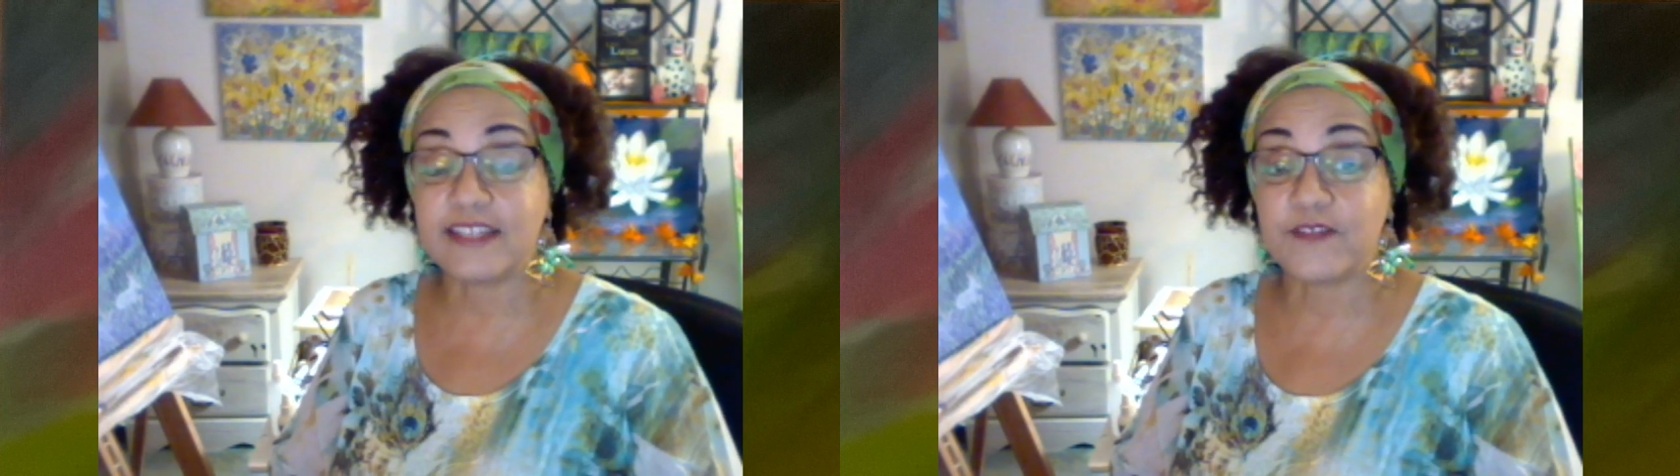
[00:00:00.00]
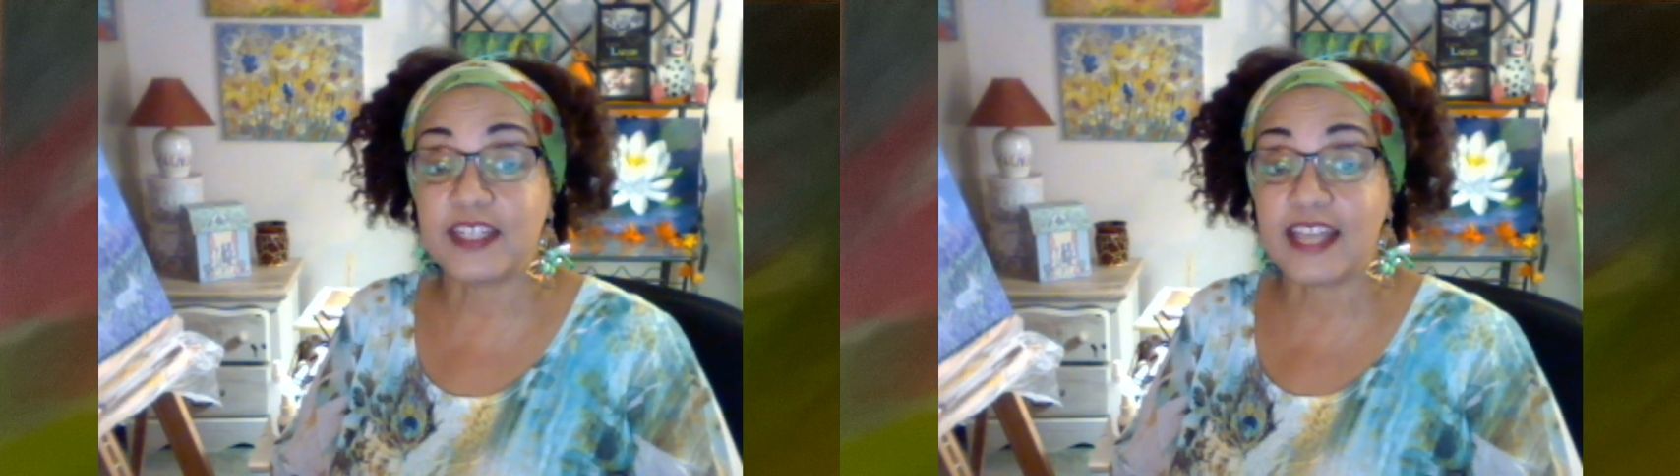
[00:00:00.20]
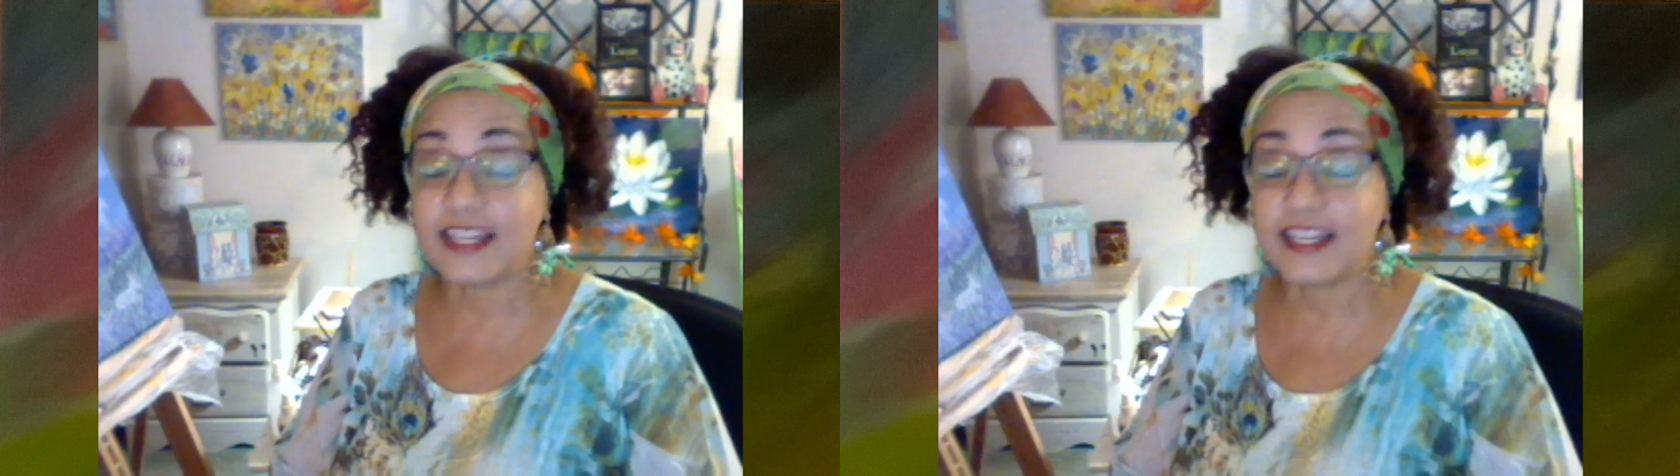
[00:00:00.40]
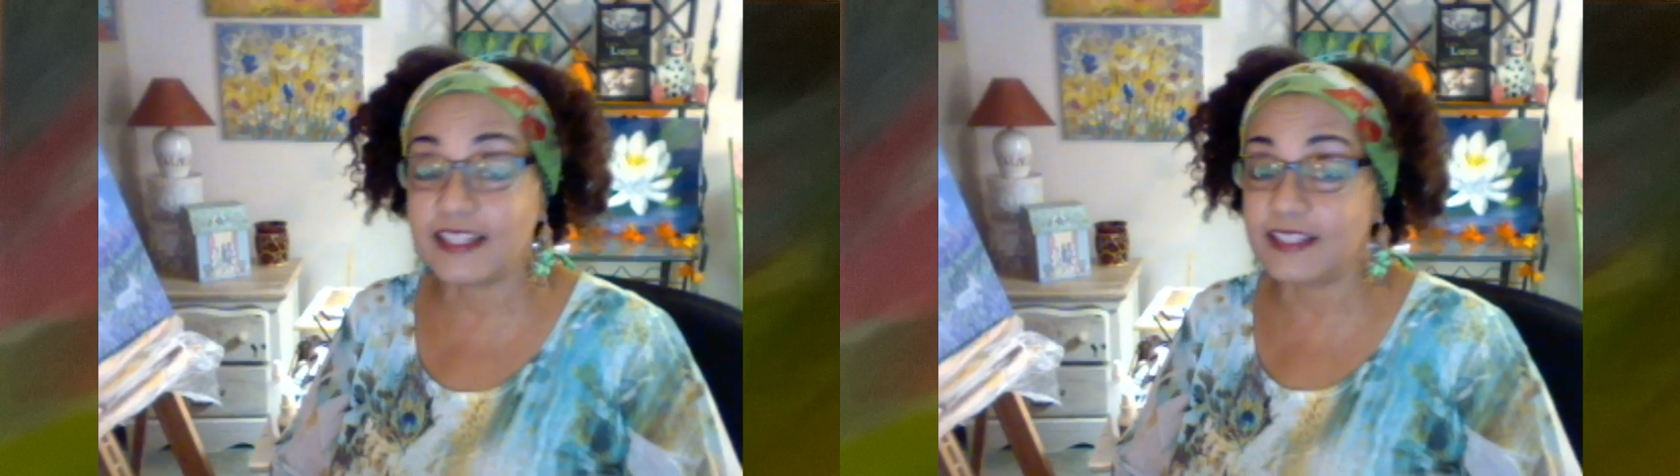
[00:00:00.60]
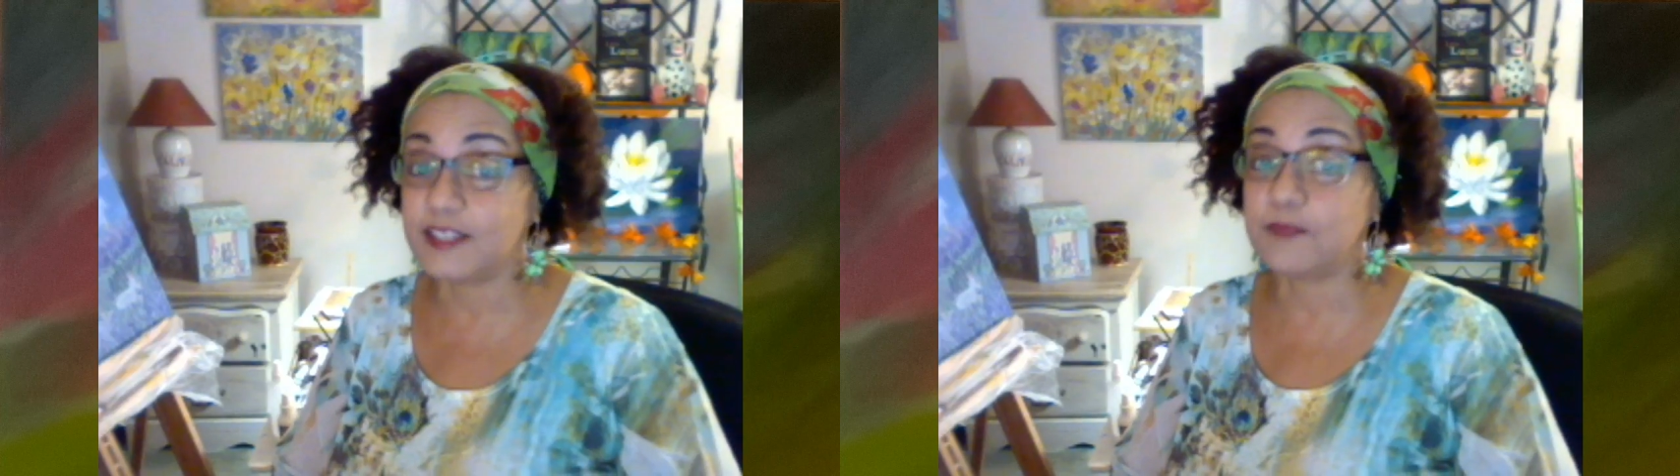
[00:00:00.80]

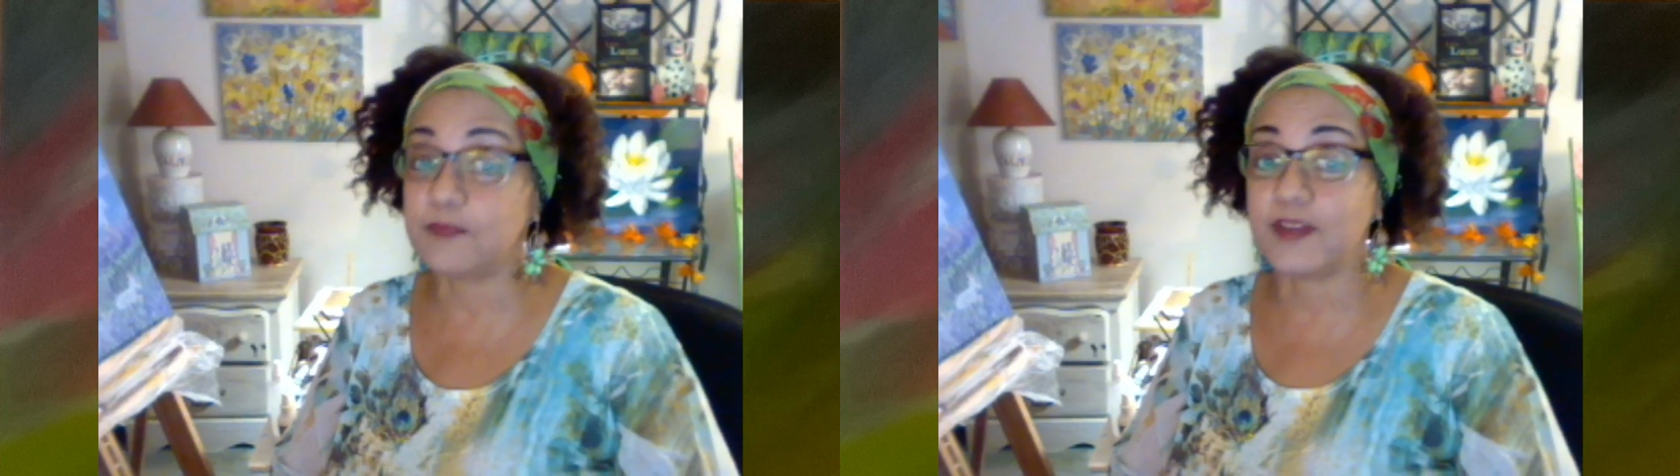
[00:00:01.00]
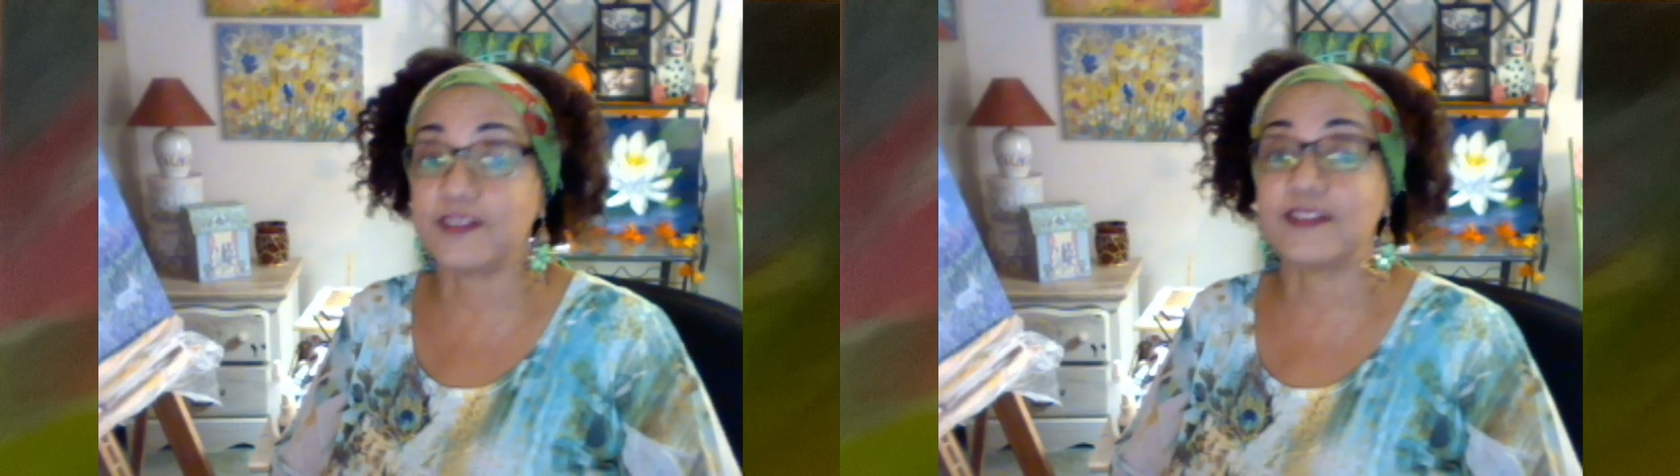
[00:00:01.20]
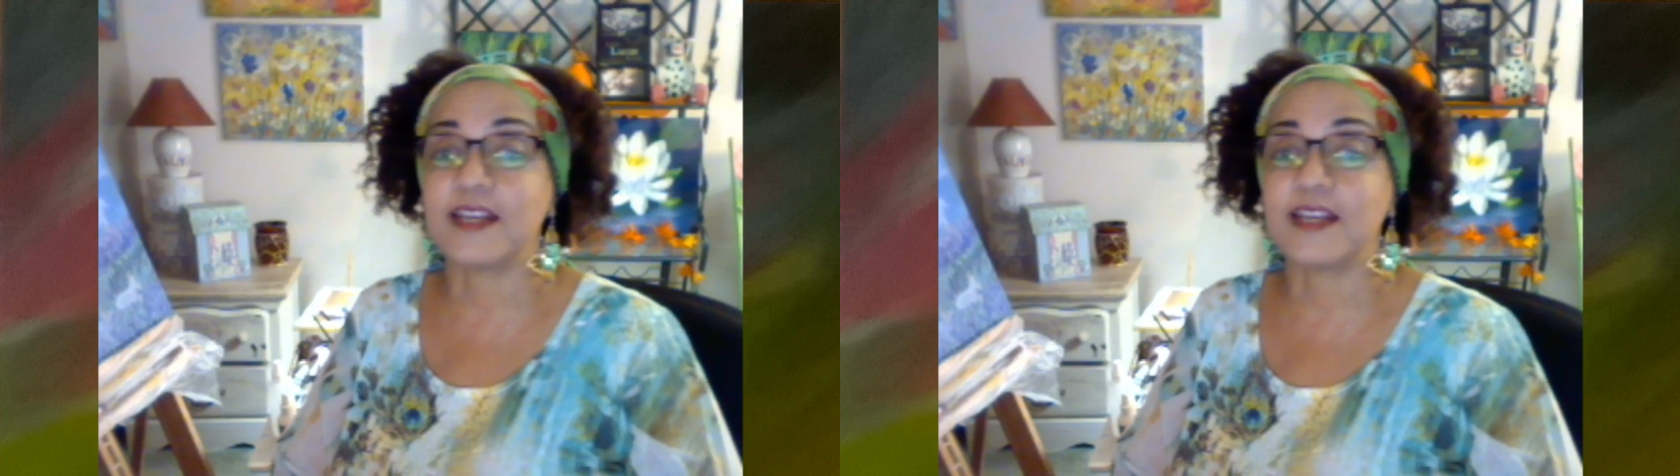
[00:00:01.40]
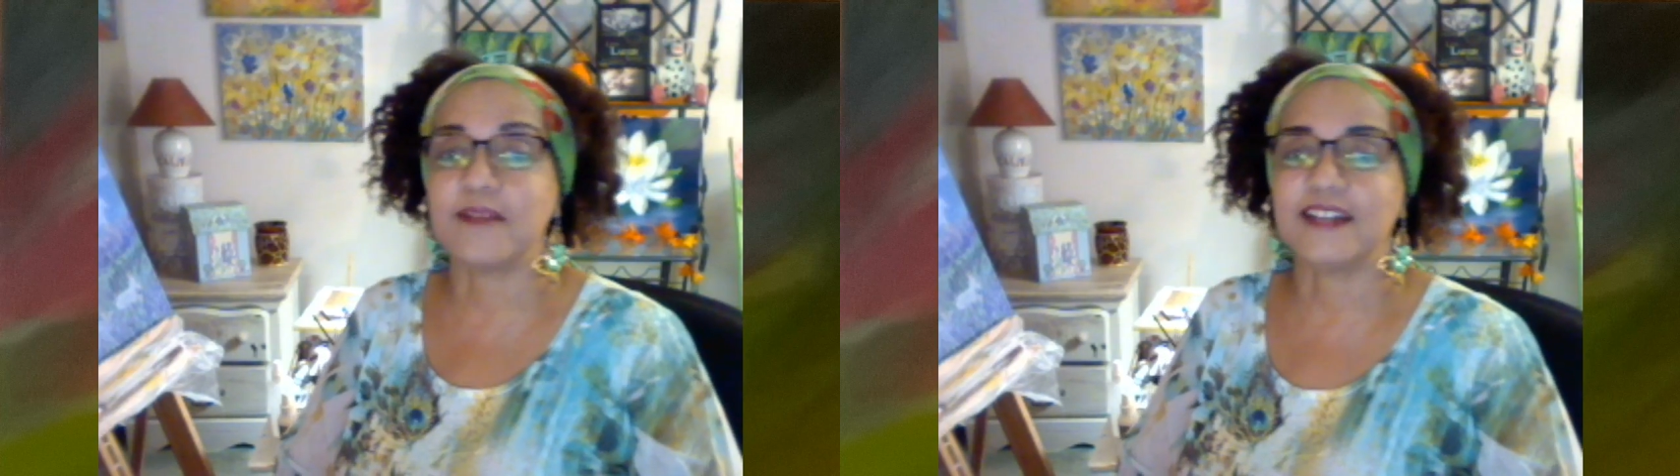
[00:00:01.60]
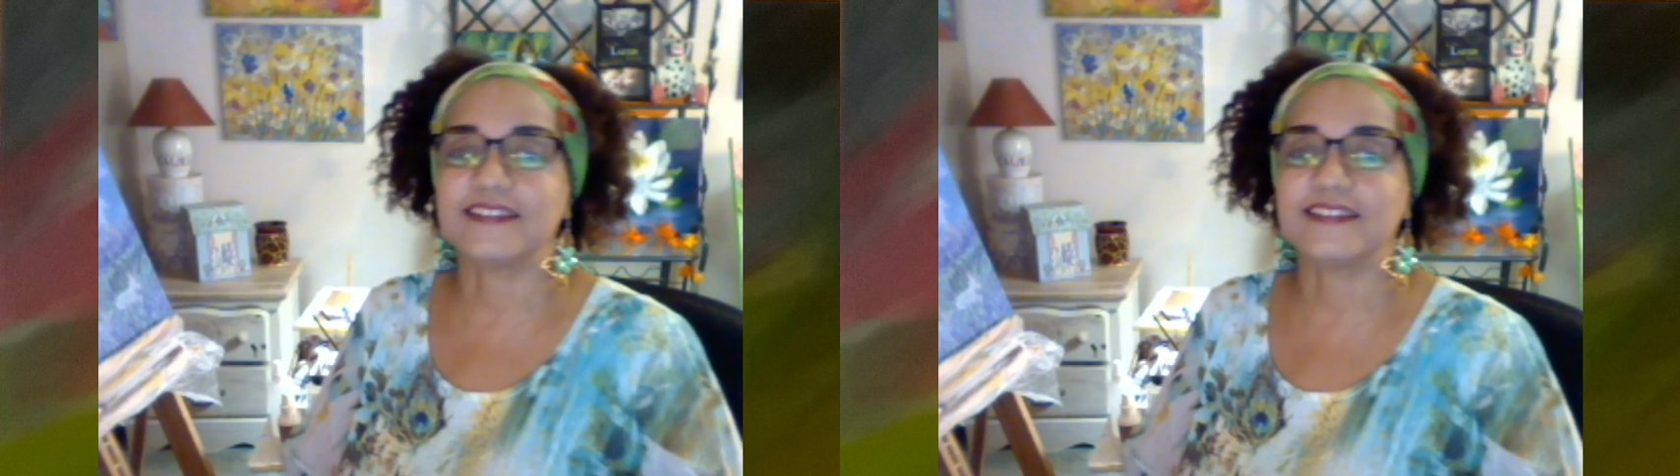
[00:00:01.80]
phonetically spell your name out.